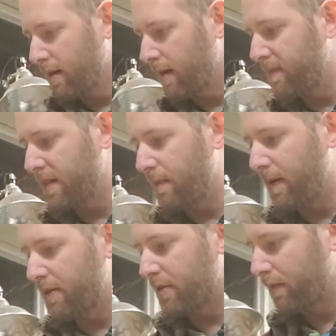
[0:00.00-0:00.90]
Comes in a
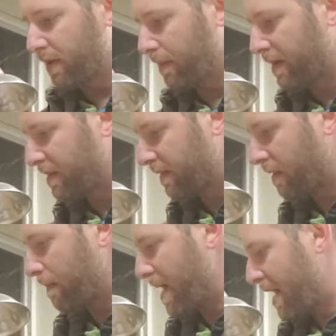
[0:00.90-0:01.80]
bunch of, with a bunch of
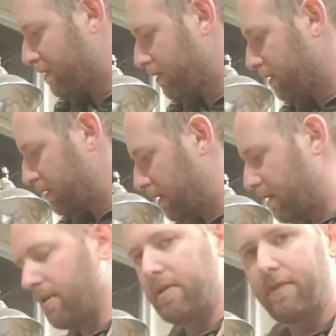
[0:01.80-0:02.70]
different mandrels,
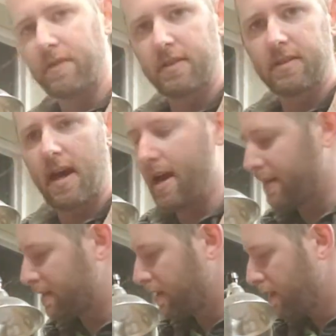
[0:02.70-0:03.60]
uh, you know, different
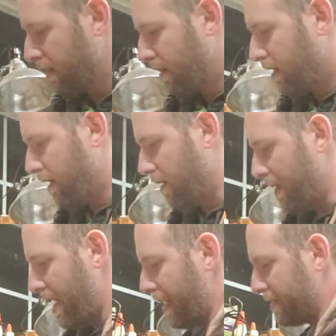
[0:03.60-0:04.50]
size um,
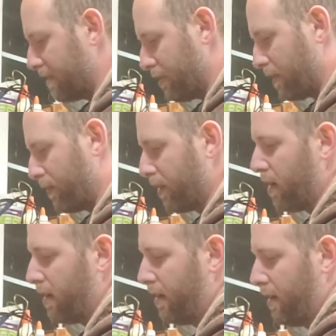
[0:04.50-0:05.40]
heads that you can put
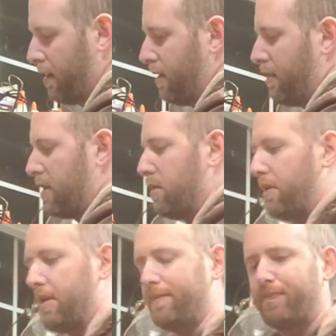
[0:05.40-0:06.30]
on the
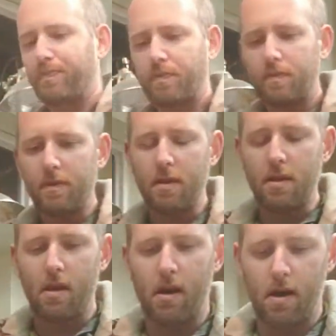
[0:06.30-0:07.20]
unit
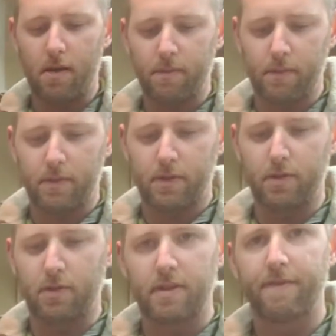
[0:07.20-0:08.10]
um,
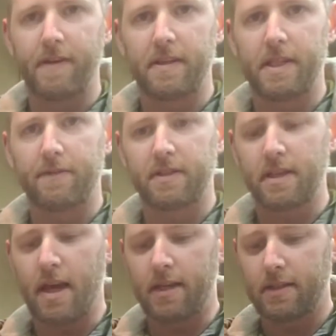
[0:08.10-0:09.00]
to to fit different
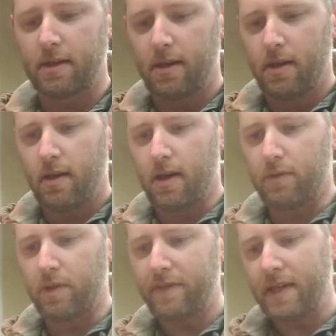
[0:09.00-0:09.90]
size
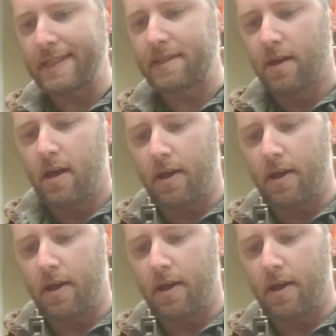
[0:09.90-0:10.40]
uh, rib nuts.